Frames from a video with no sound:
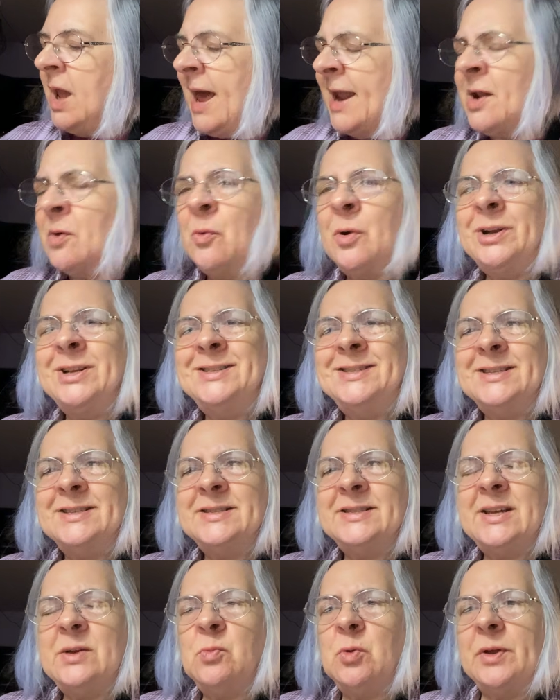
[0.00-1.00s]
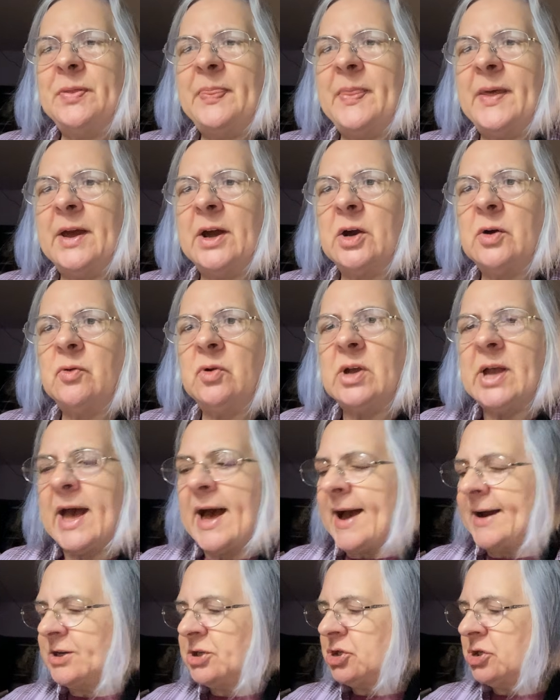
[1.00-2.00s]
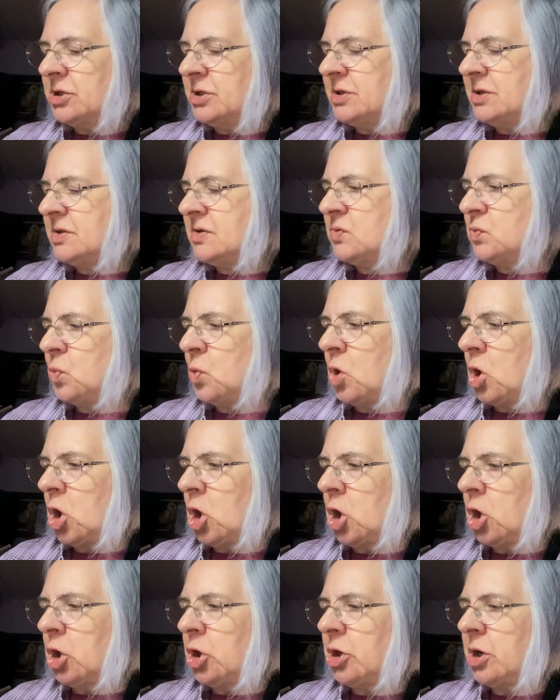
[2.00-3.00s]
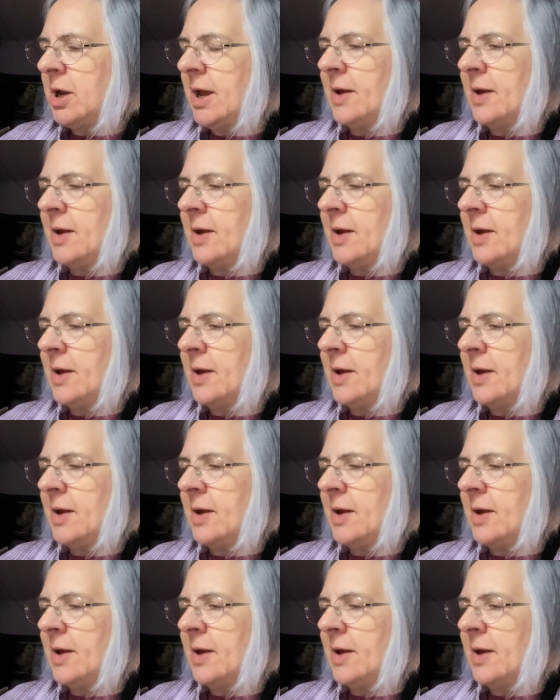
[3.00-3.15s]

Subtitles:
I wanted to see what their reactions were